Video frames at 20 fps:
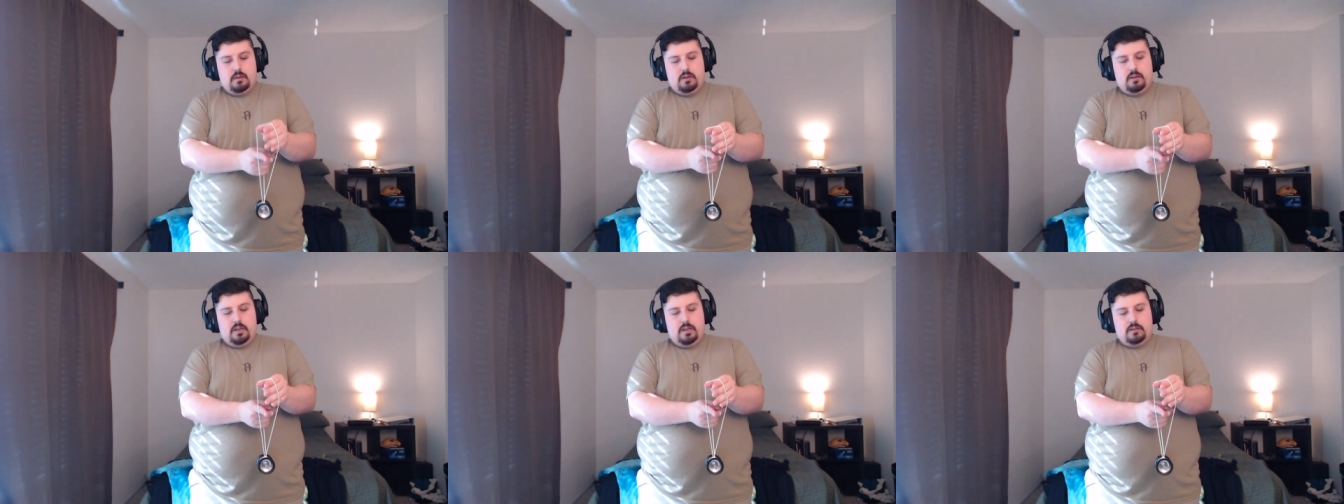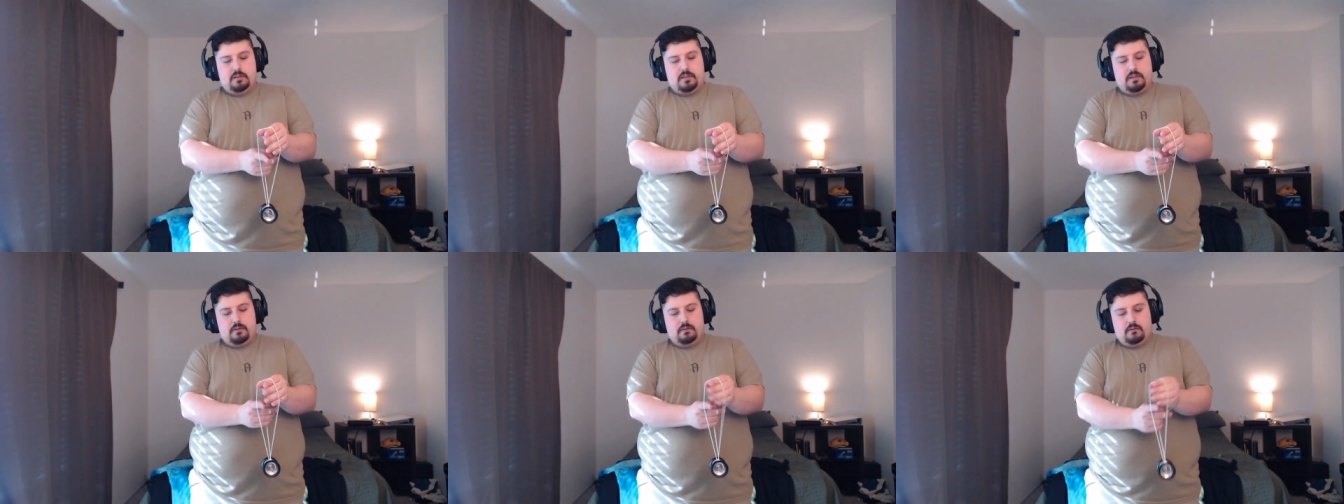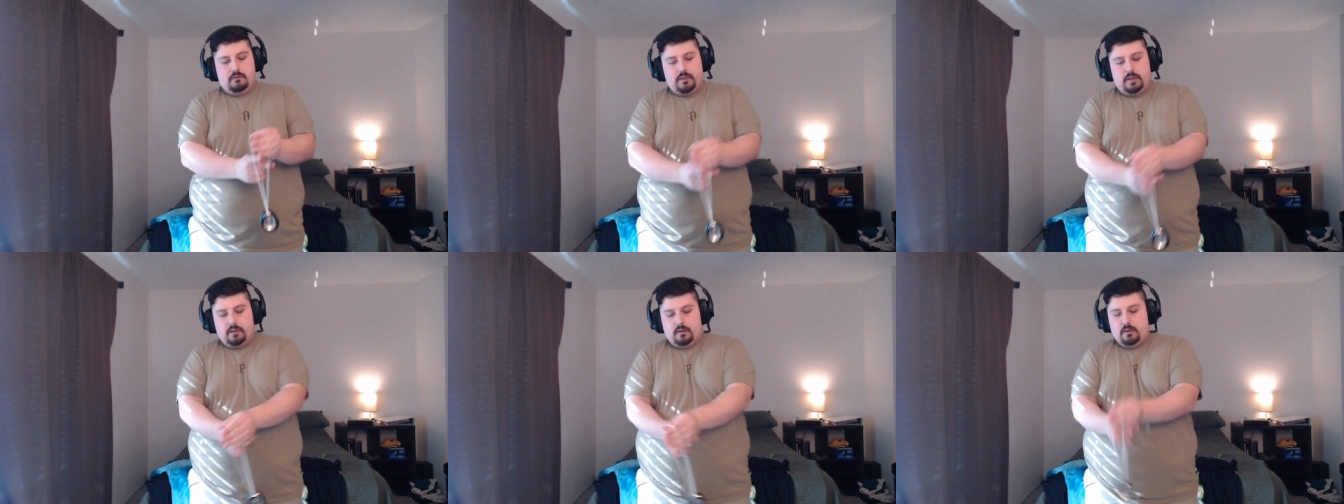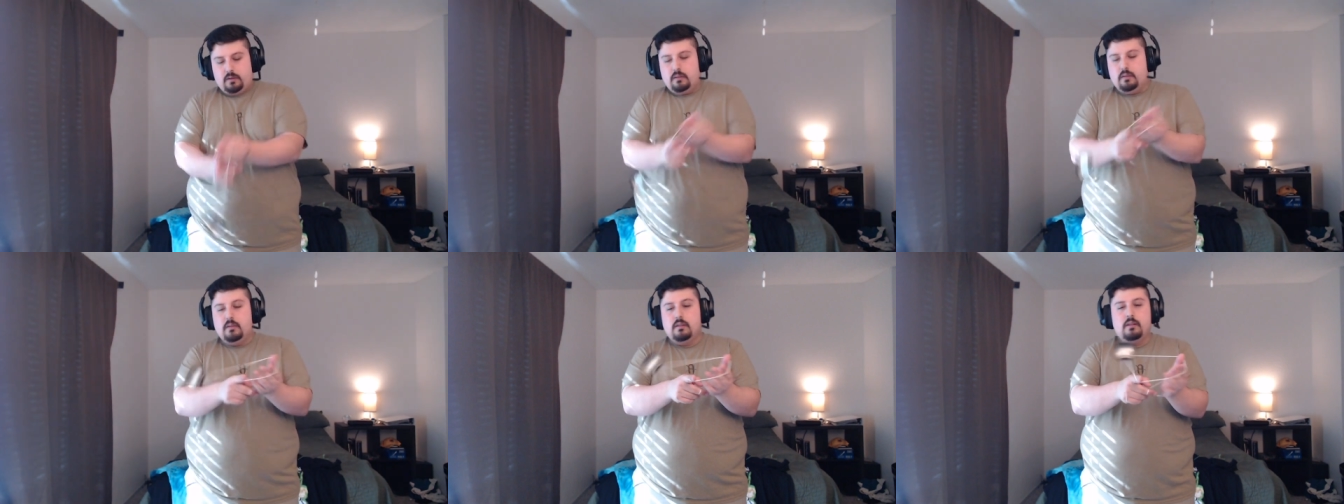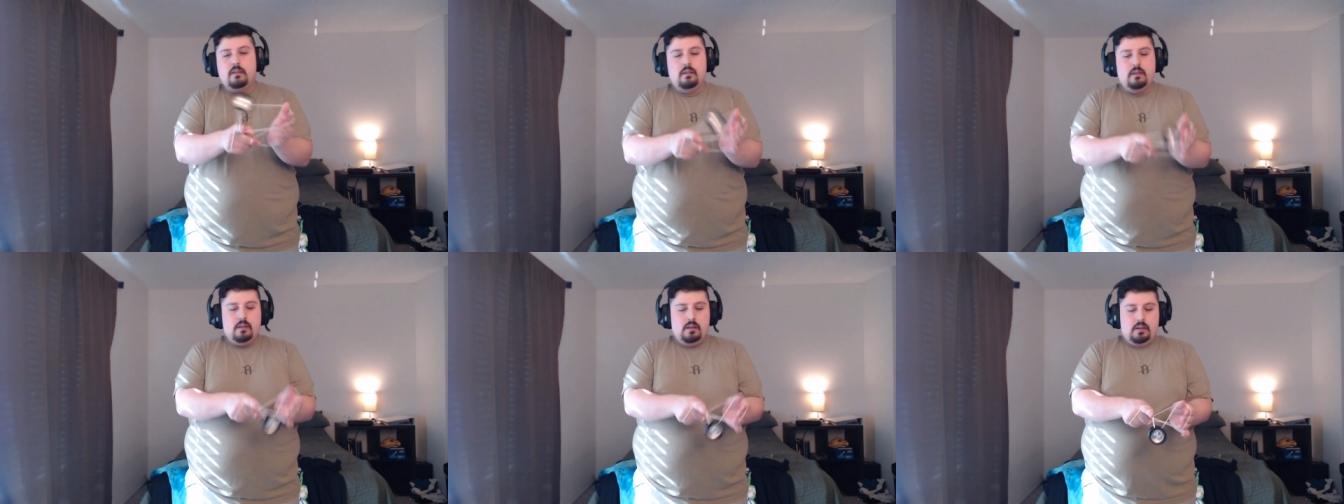insert finger,
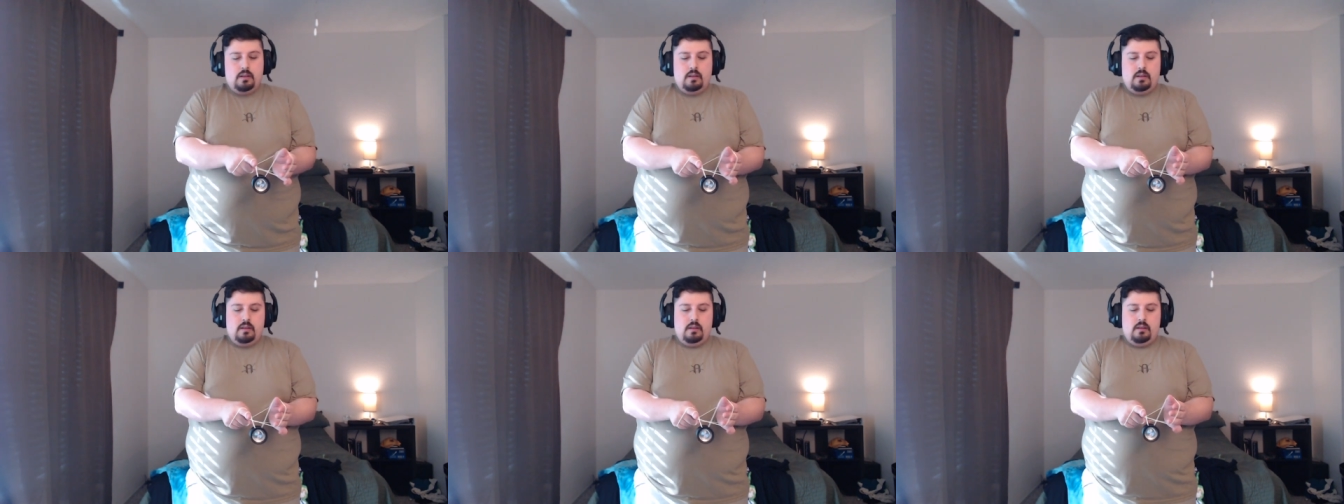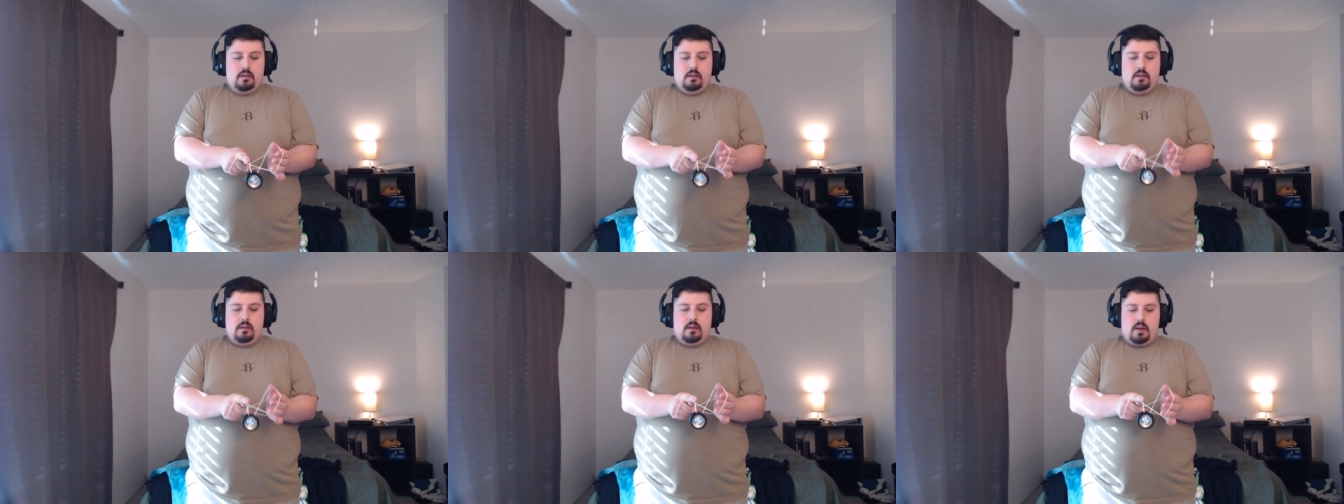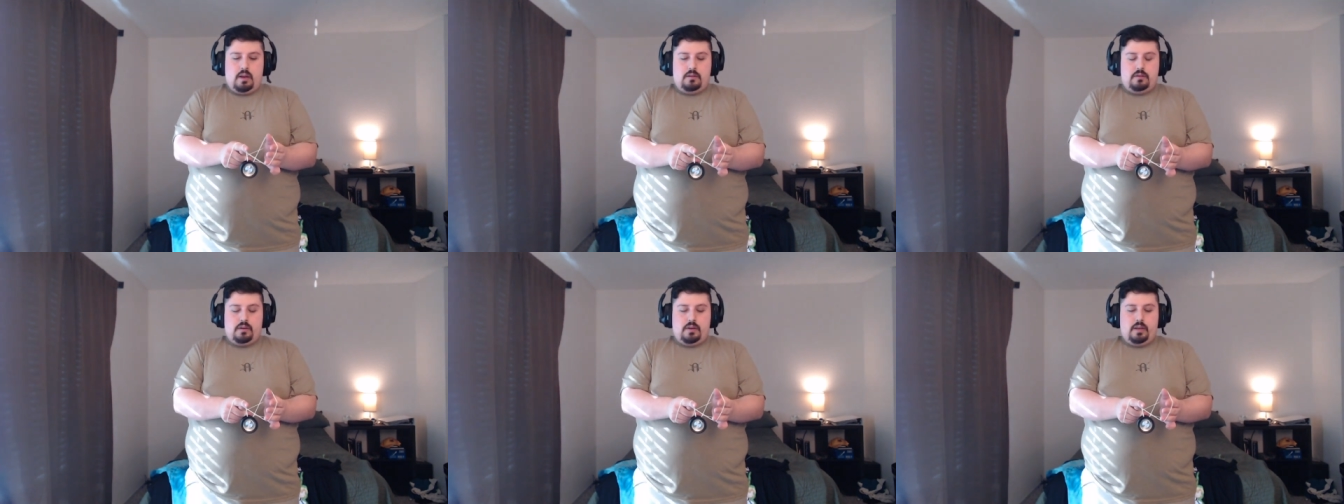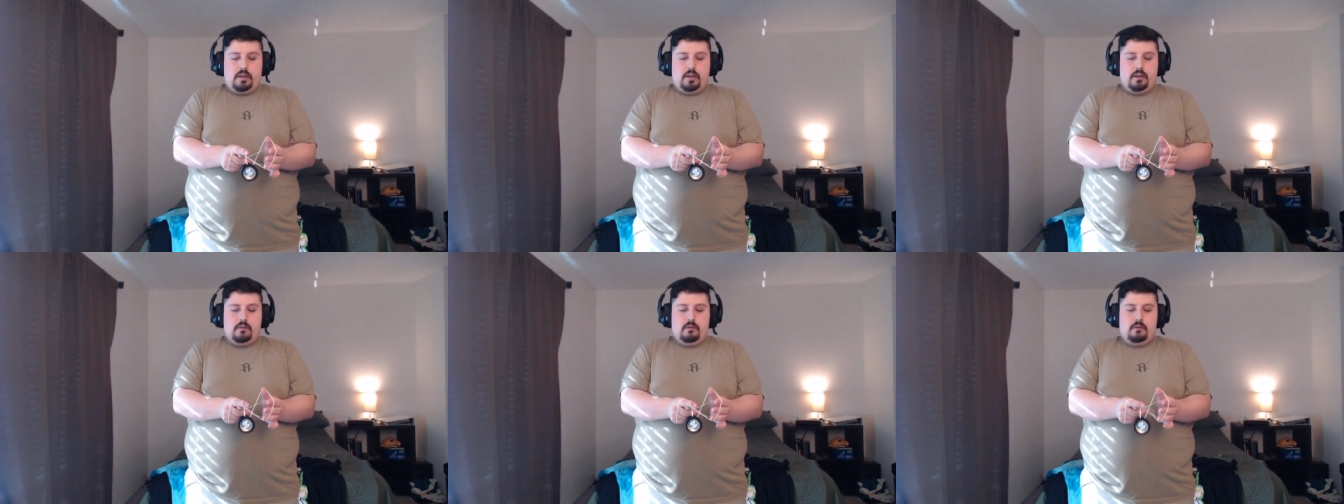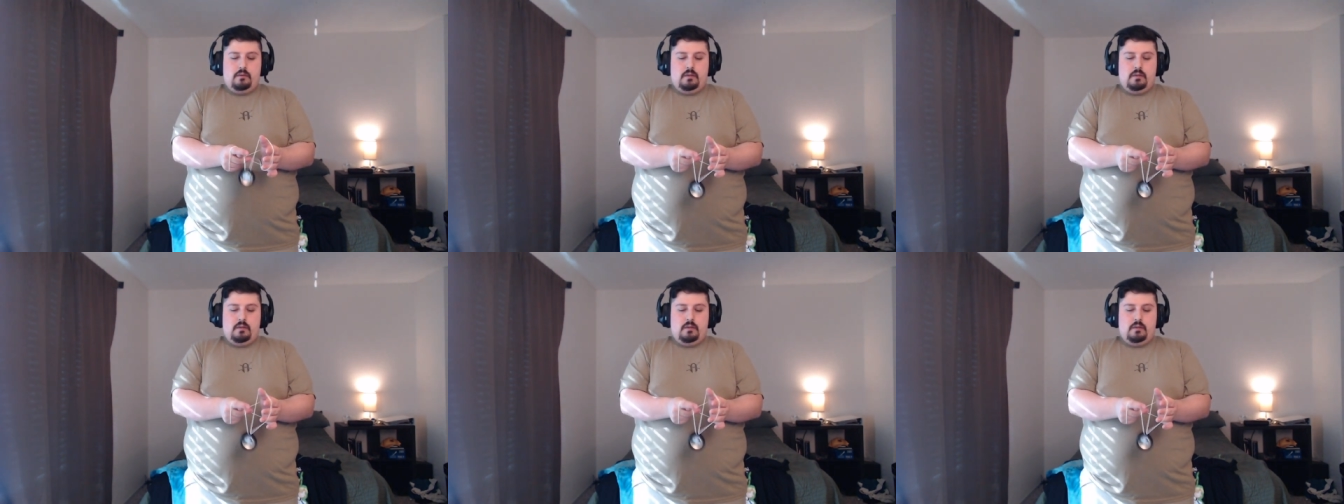undercut.